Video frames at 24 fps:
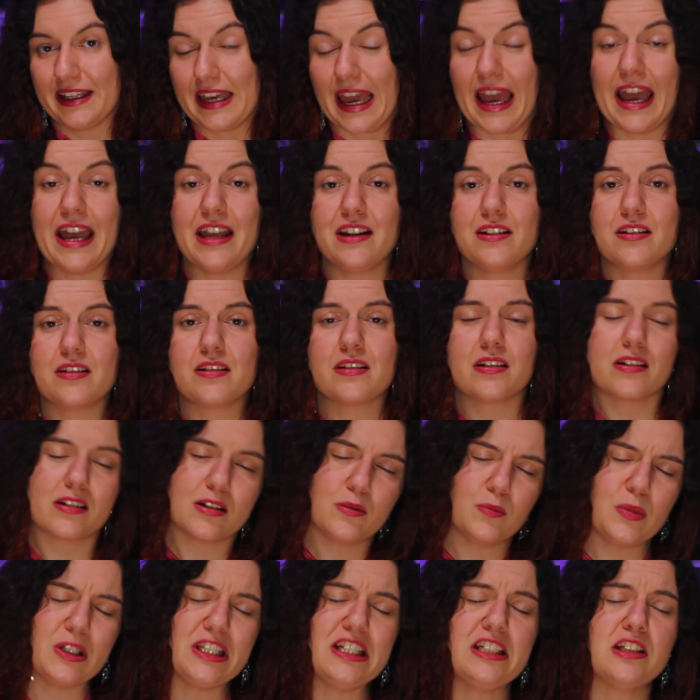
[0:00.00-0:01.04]
And to
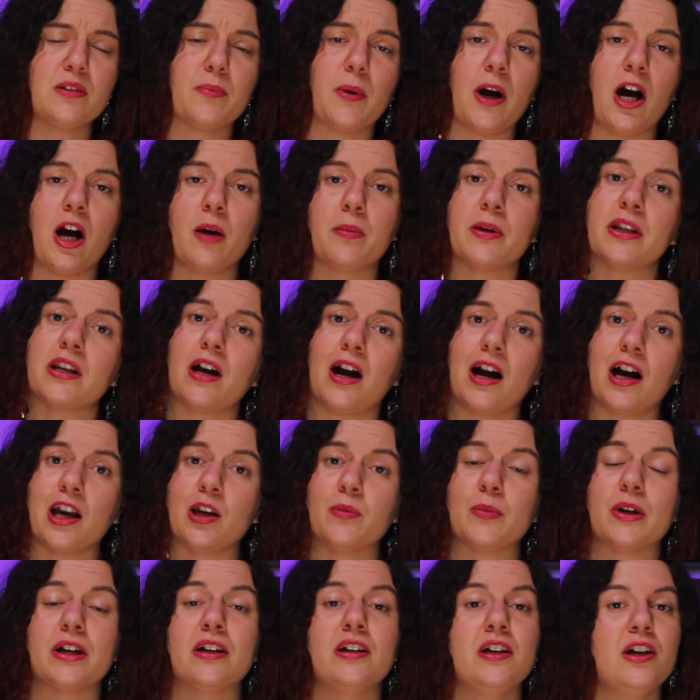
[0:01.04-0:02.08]
complete
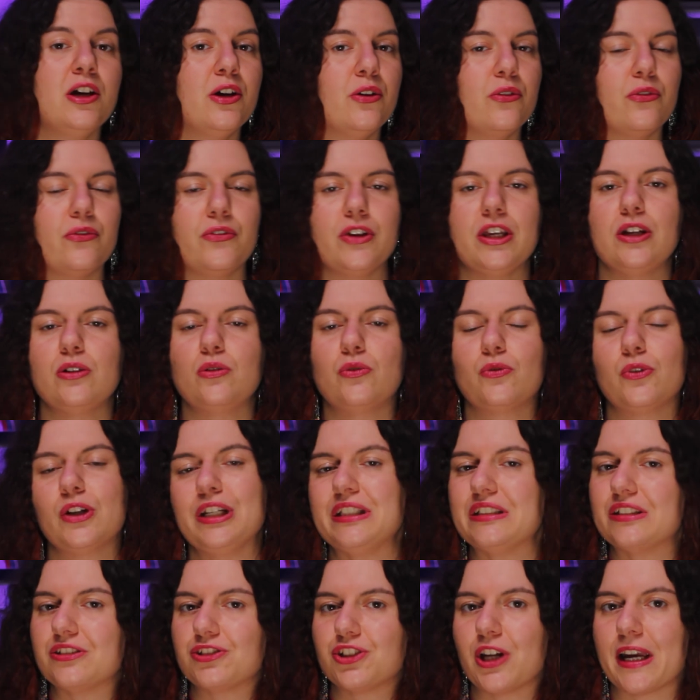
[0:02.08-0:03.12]
Barbenheimer, feel
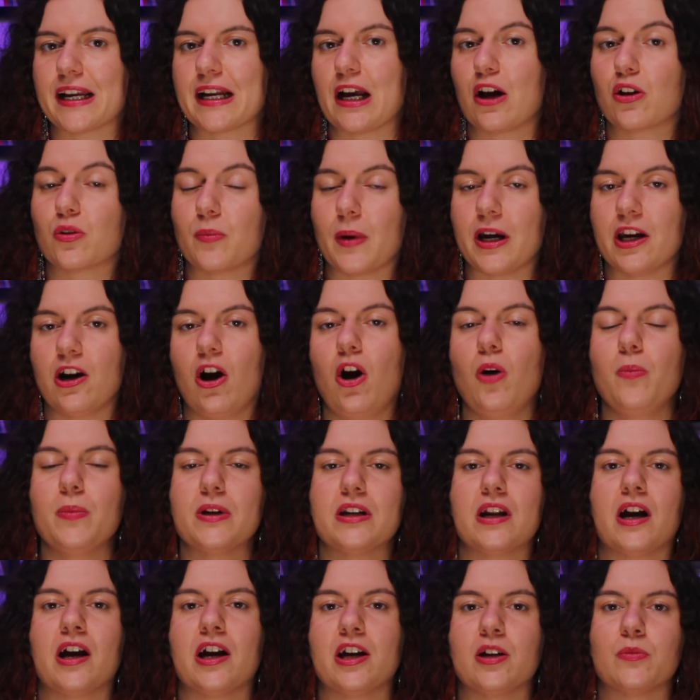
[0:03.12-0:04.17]
free to check out my
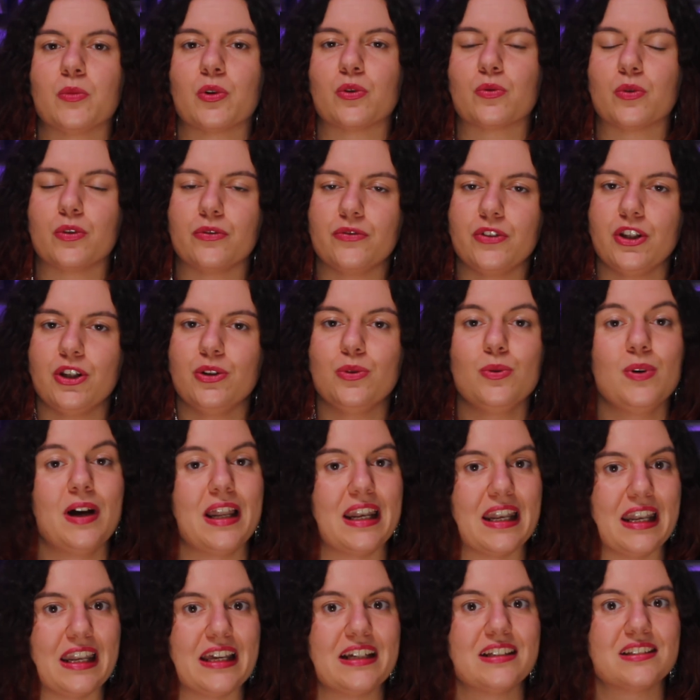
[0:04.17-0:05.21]
Oppenheimer review,
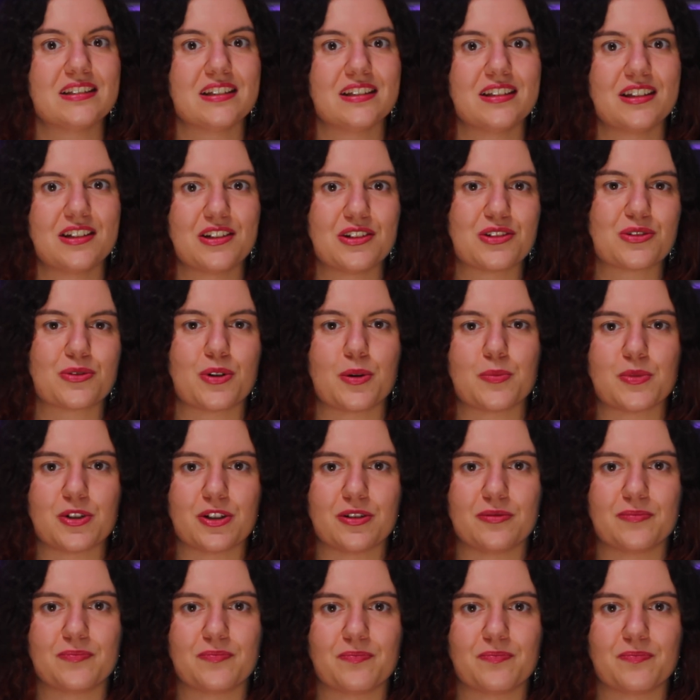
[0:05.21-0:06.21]
linked in the description.